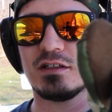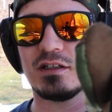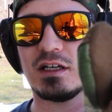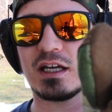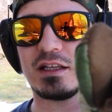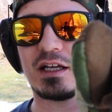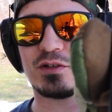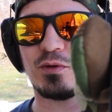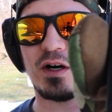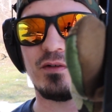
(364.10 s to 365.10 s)
I got that
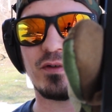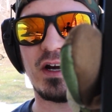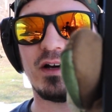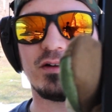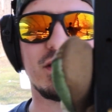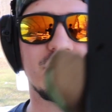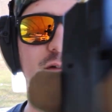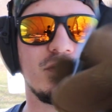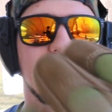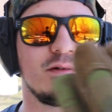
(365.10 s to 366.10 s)
12 round
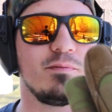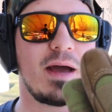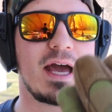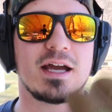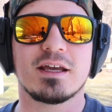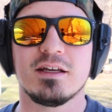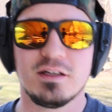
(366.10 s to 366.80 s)
mag.